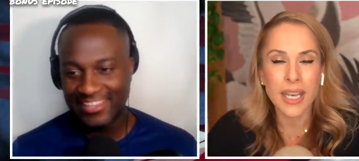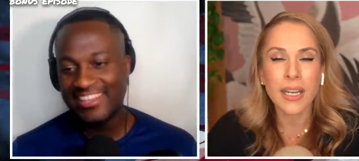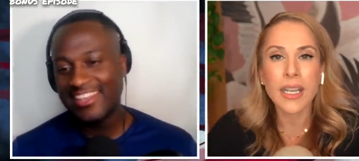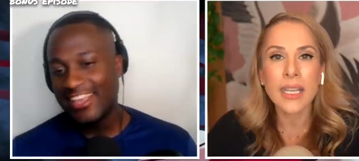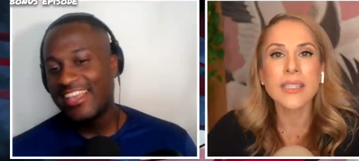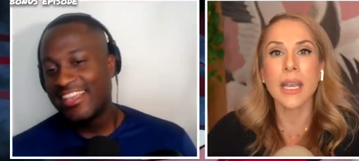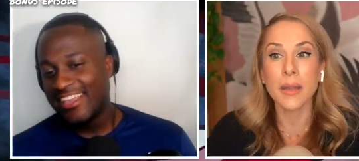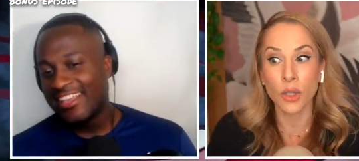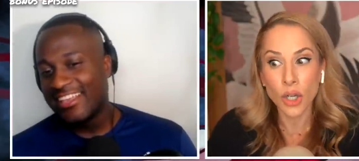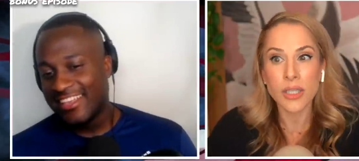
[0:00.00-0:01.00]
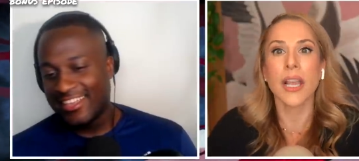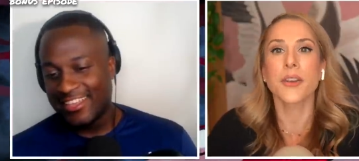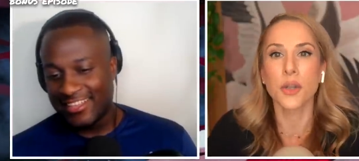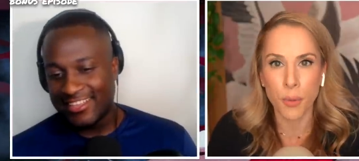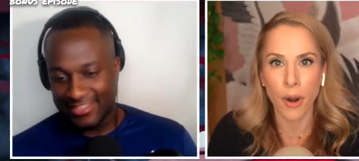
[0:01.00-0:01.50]
Speaker 1: it's like, a, it's it looks
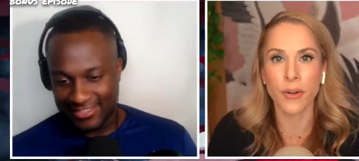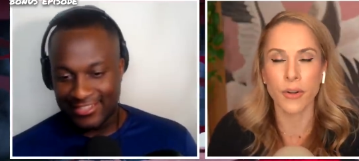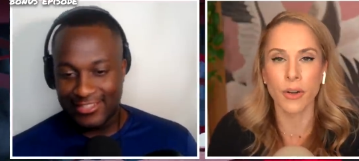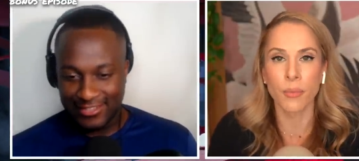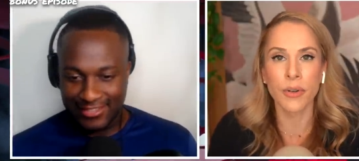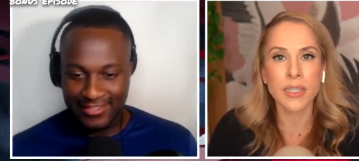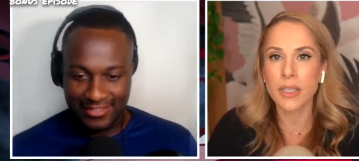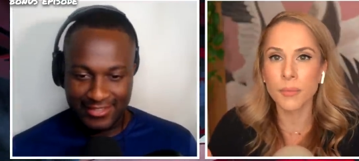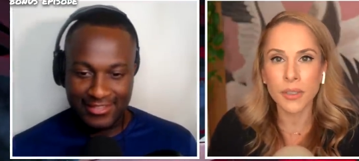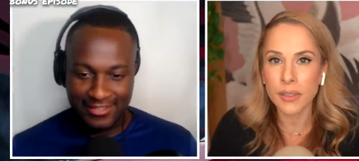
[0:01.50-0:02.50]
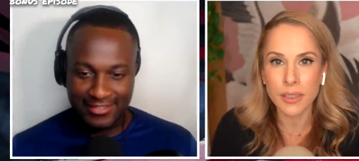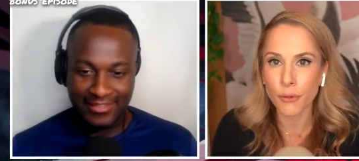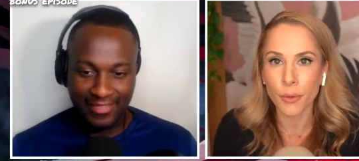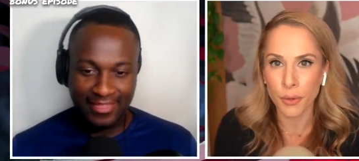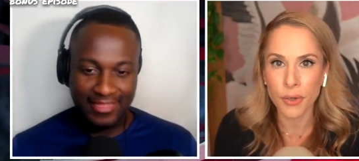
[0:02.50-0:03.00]
like your partner, but it's a completely
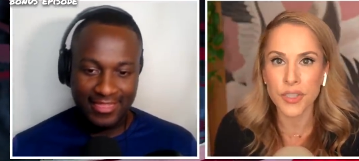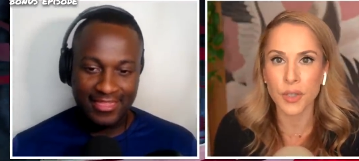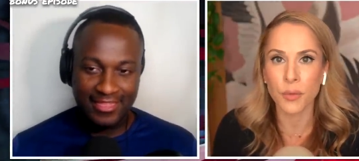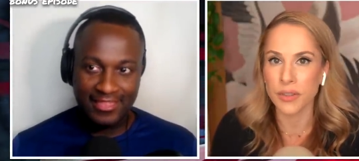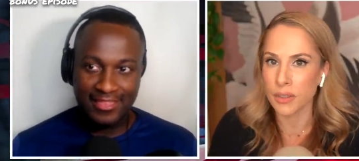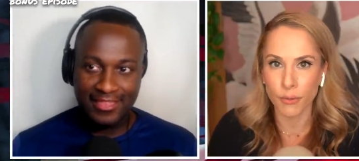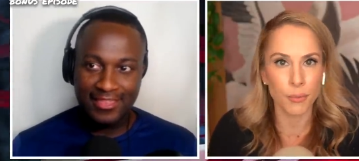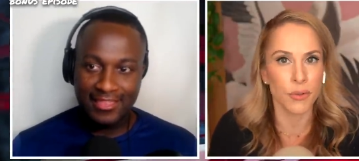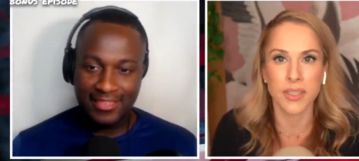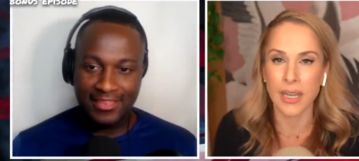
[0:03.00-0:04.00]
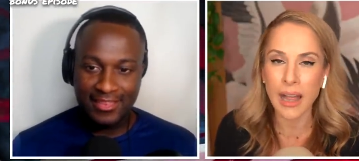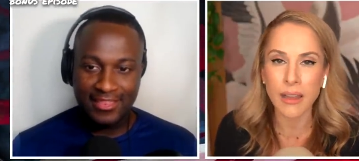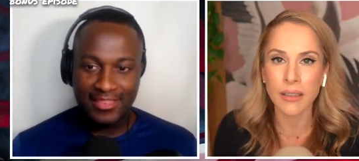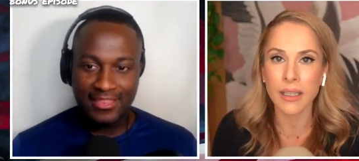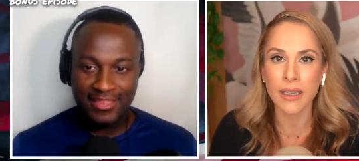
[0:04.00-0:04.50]
different person with a different
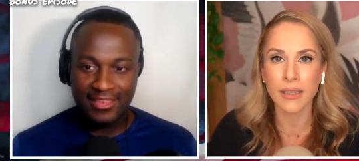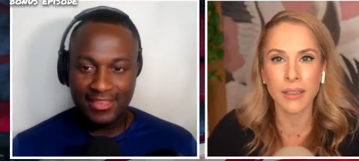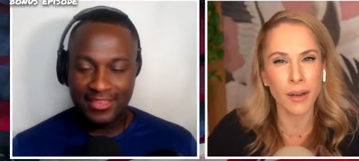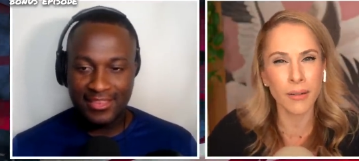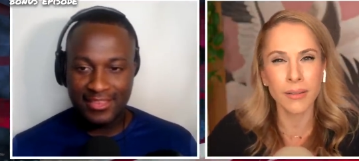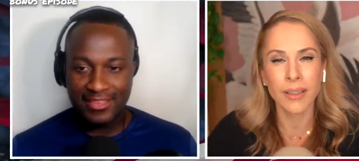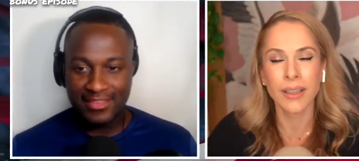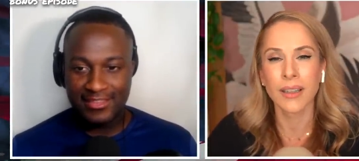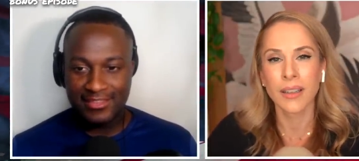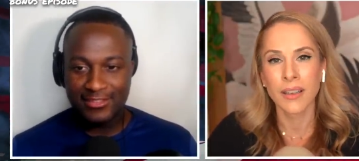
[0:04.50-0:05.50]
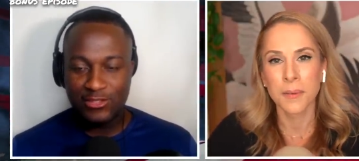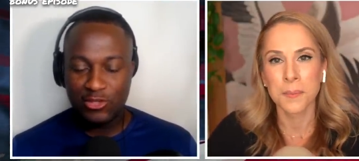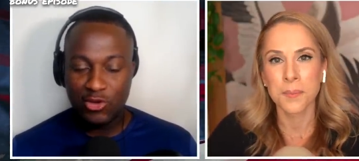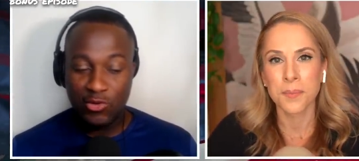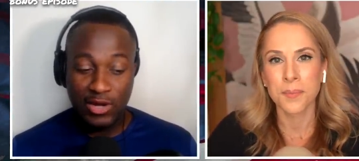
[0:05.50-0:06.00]
personality, you know?
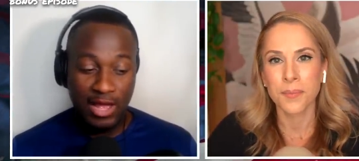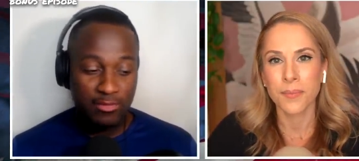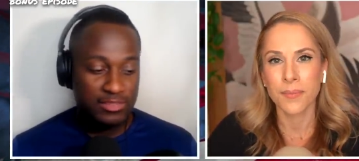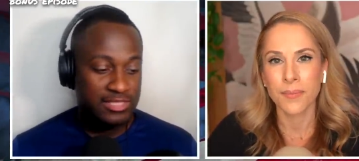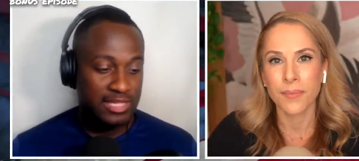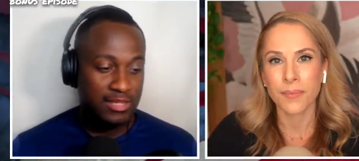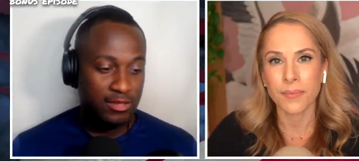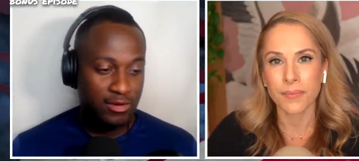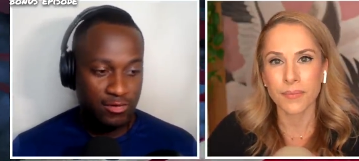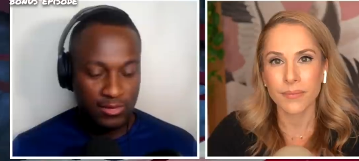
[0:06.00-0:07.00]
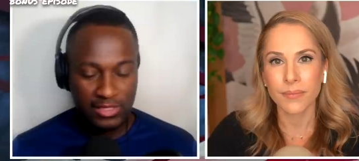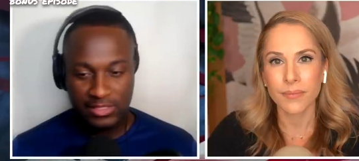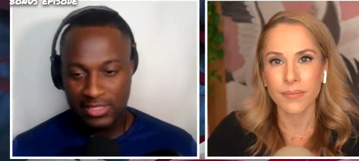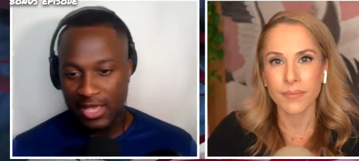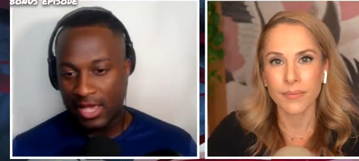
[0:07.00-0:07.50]
Speaker 2: You know what I would say though
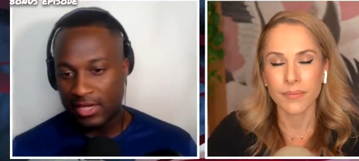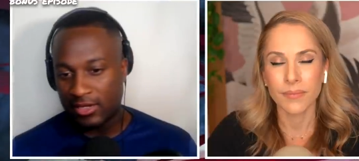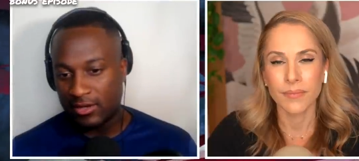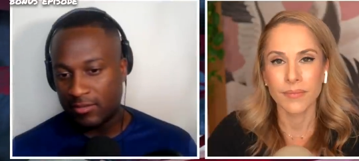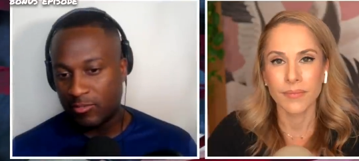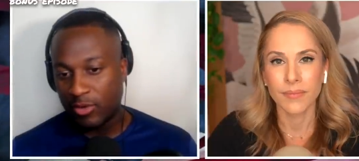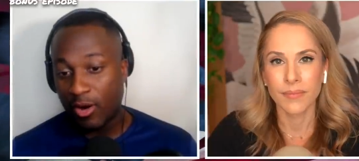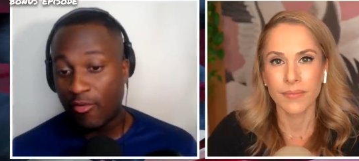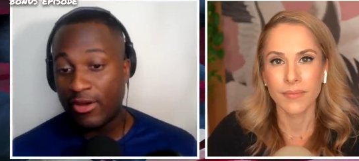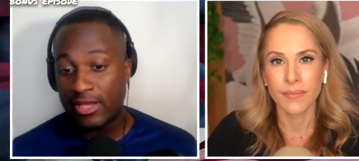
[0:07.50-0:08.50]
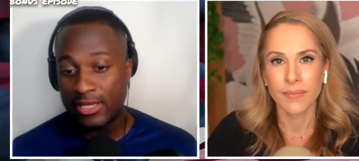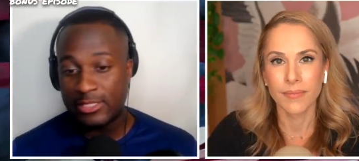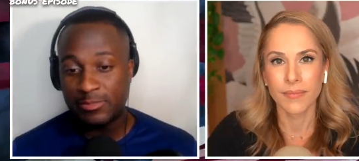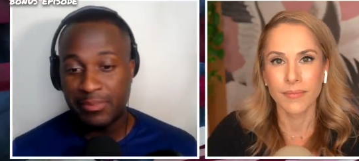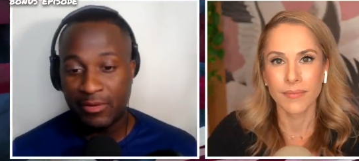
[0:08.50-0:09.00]
is that um, we're already
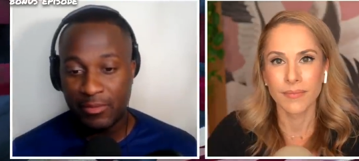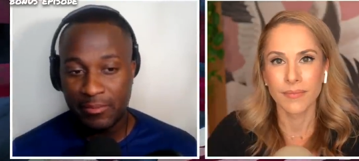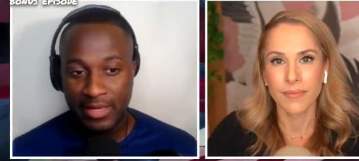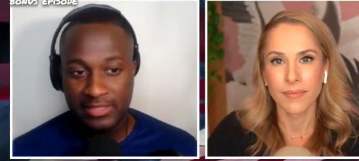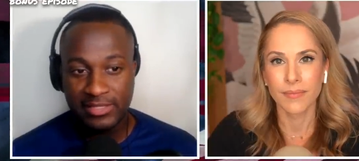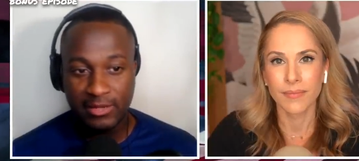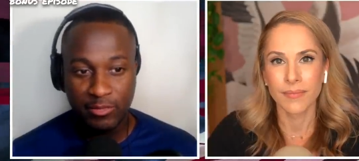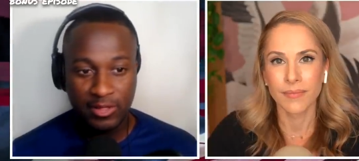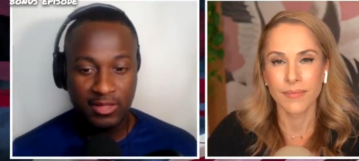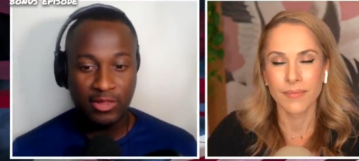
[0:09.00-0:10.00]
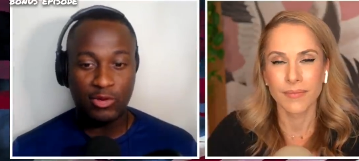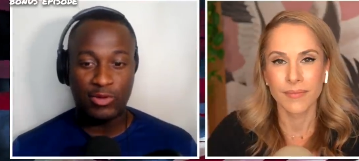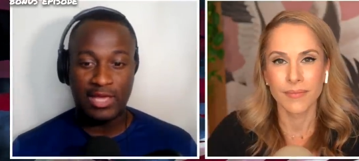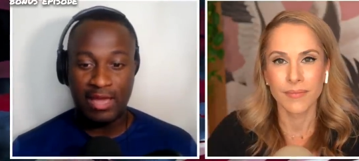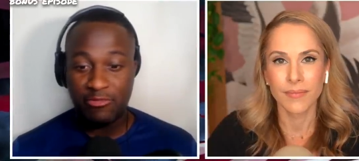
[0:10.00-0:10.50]
experimenting with
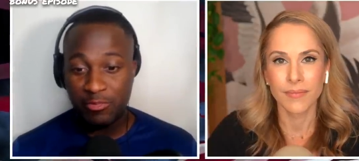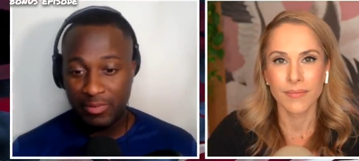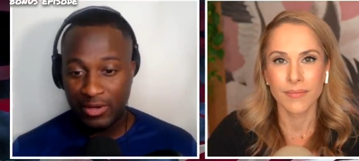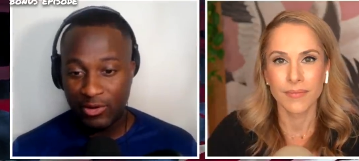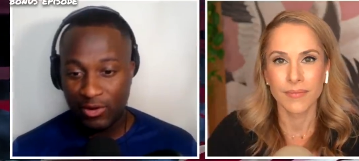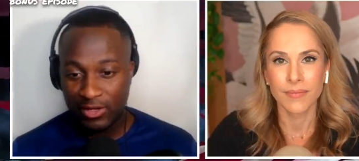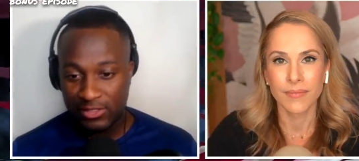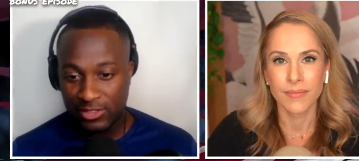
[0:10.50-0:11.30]
cloning. Have you been on